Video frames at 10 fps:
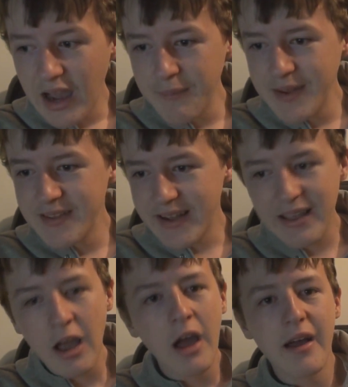I mean,
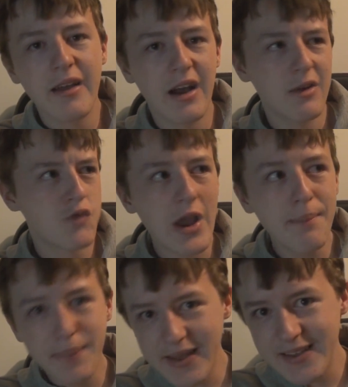like,
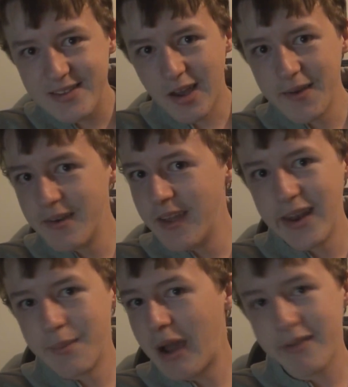rape is done
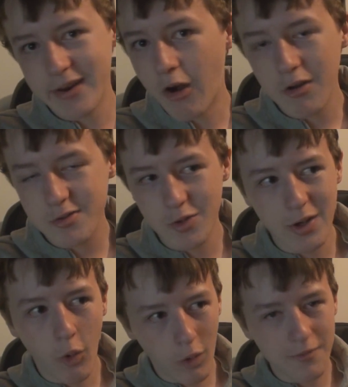in American Horror
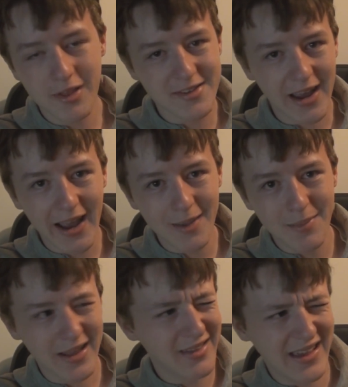Story all of the
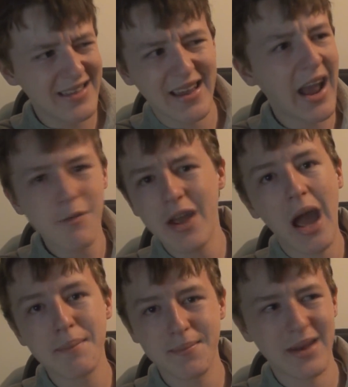time. Like, it's
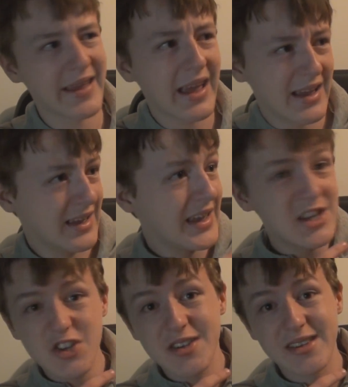like,
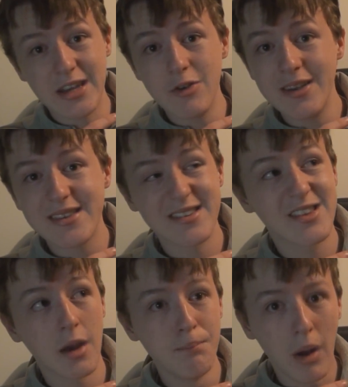each series has
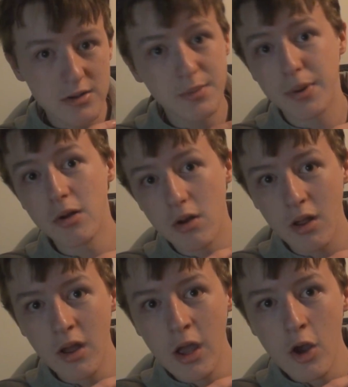done
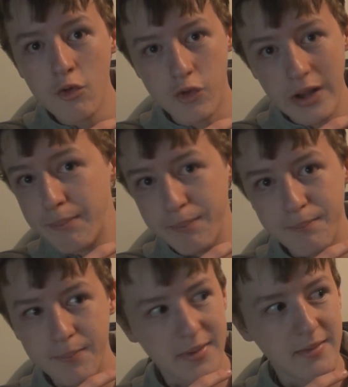multiple rape
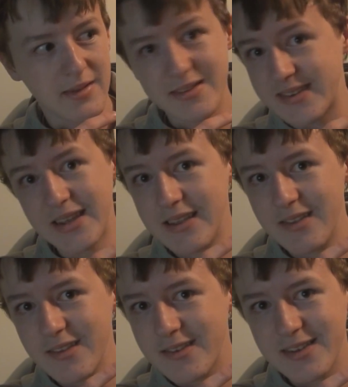
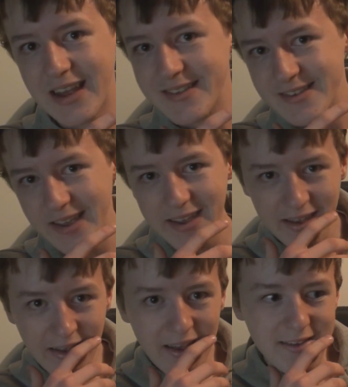scenes, let's say.